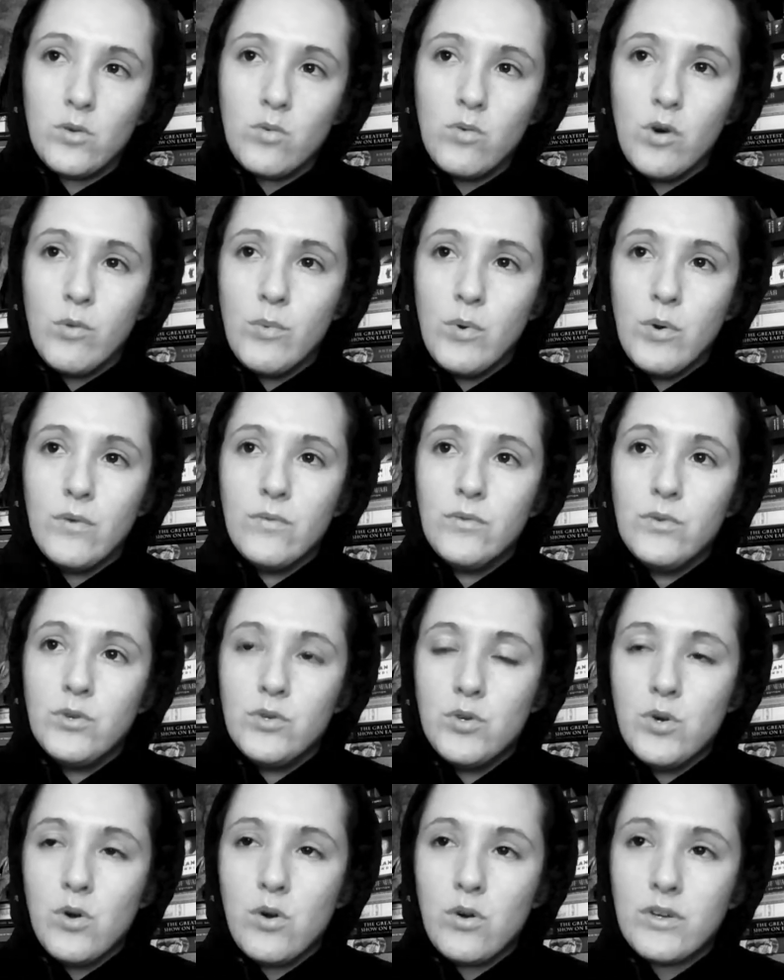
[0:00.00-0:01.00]
Cuomo of New
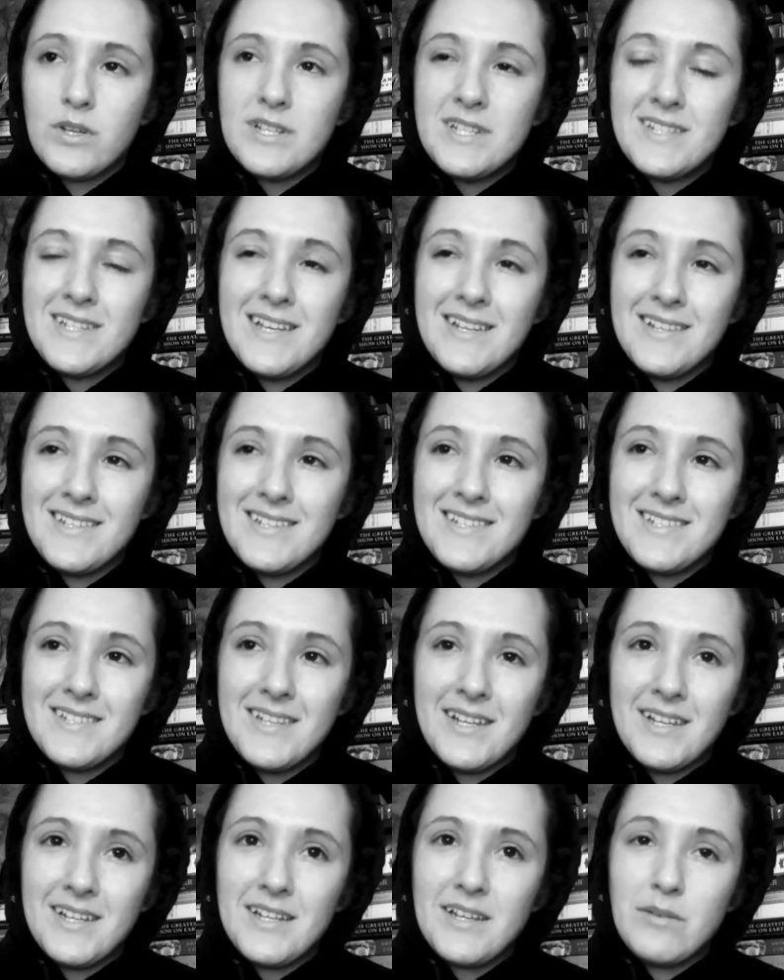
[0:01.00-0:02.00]
York sent
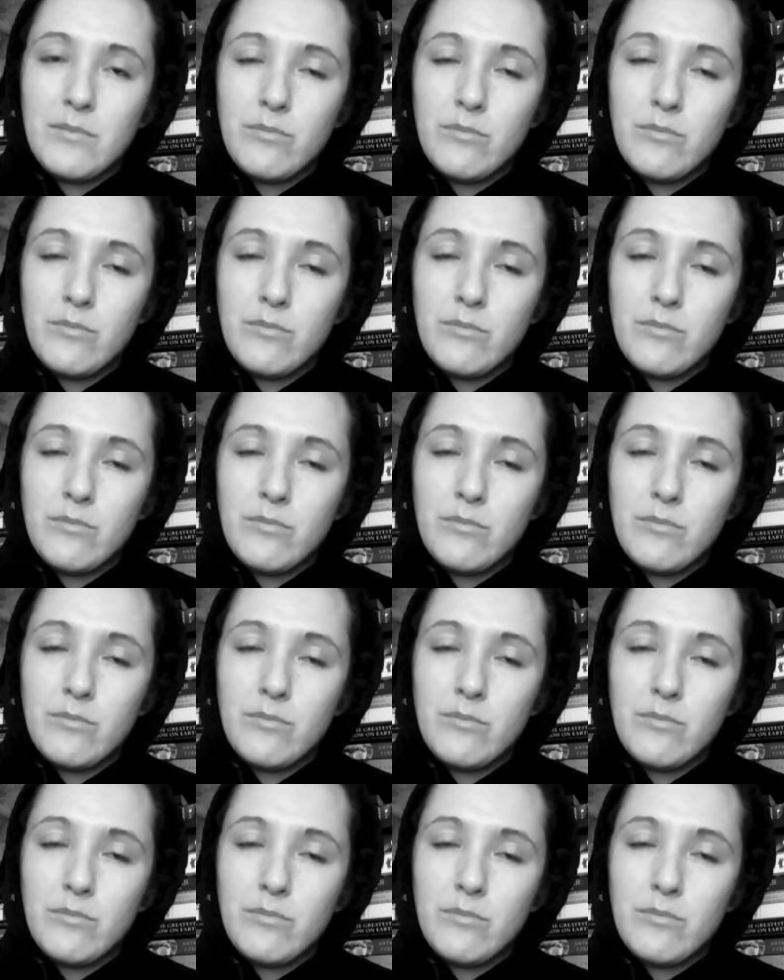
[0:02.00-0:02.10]
sick